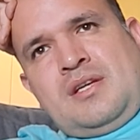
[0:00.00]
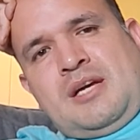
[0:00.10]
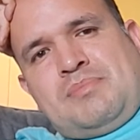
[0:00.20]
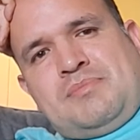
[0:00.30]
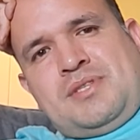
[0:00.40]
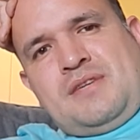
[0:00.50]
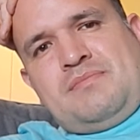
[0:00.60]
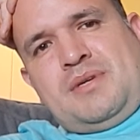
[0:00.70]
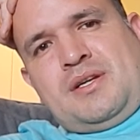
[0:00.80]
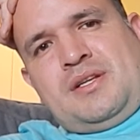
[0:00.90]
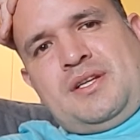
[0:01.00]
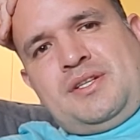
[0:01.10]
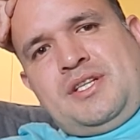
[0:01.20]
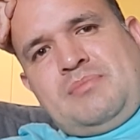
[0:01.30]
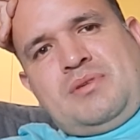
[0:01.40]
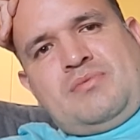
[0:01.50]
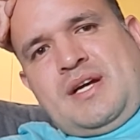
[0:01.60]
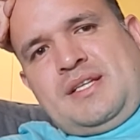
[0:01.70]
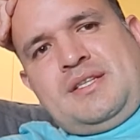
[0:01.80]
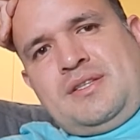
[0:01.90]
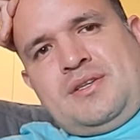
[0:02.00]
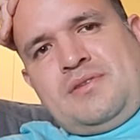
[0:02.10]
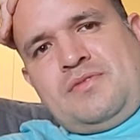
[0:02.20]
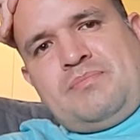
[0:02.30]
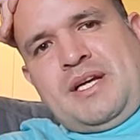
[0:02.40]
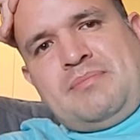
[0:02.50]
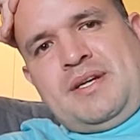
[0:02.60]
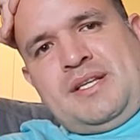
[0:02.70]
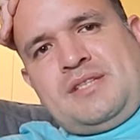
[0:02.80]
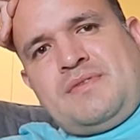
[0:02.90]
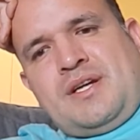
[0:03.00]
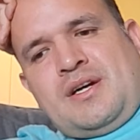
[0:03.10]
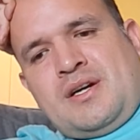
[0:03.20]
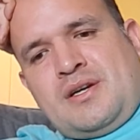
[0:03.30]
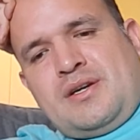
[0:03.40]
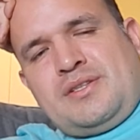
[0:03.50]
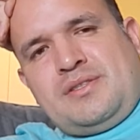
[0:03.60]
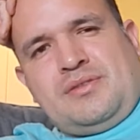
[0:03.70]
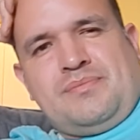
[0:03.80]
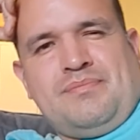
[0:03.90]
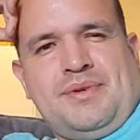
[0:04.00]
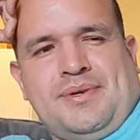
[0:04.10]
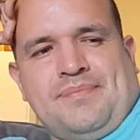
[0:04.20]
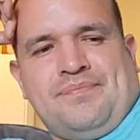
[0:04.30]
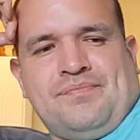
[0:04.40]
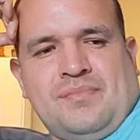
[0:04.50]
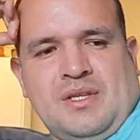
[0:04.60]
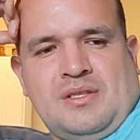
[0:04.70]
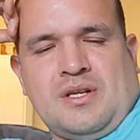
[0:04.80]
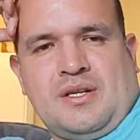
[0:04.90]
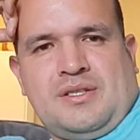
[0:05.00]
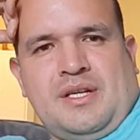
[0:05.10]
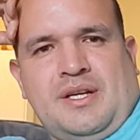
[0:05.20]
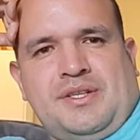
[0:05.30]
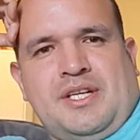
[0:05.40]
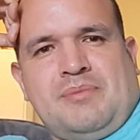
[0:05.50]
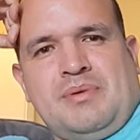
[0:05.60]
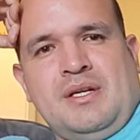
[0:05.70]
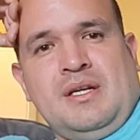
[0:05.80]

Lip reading: kept himself in better conditioning. But granted, though, for big men, it's very hard. So, it's hard to stay in shape.